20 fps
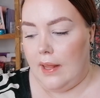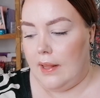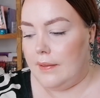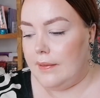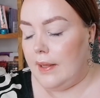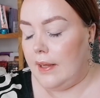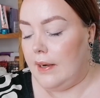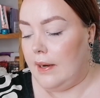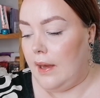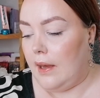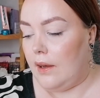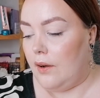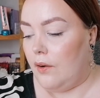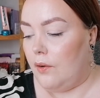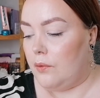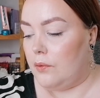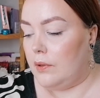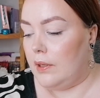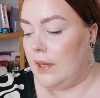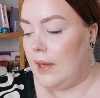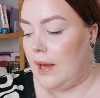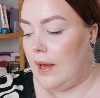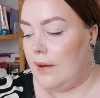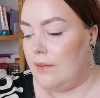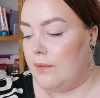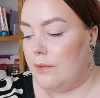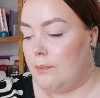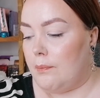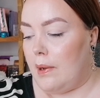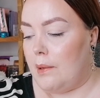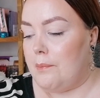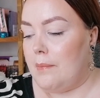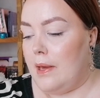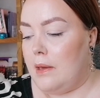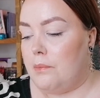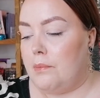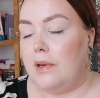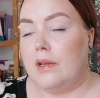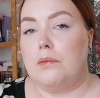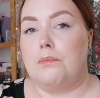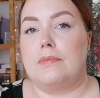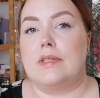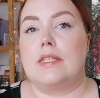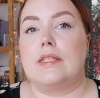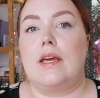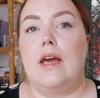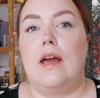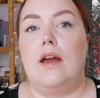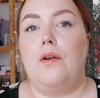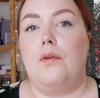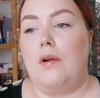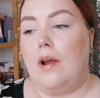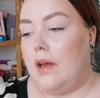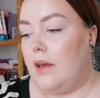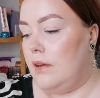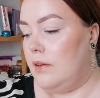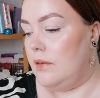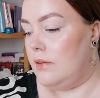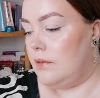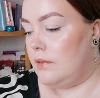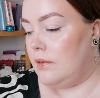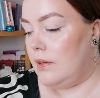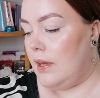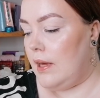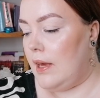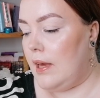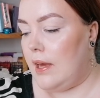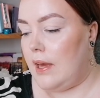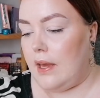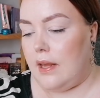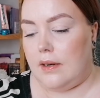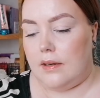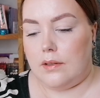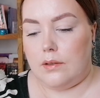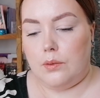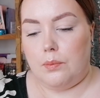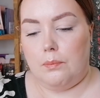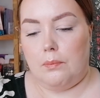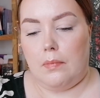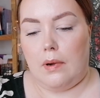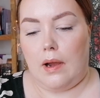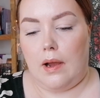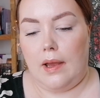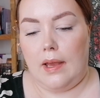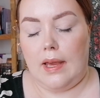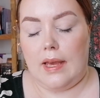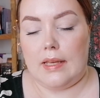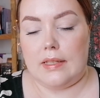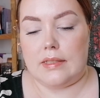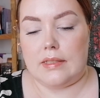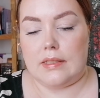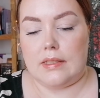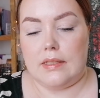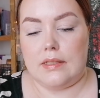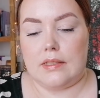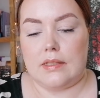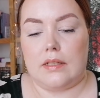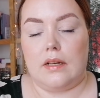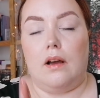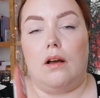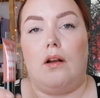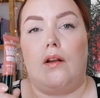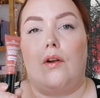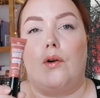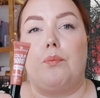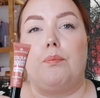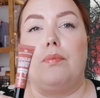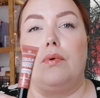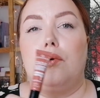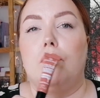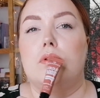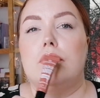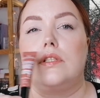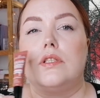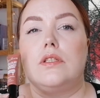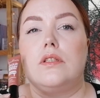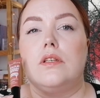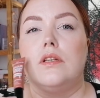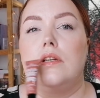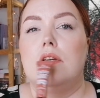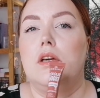And then I only have my Maybelline mascara and my Essence Color Boost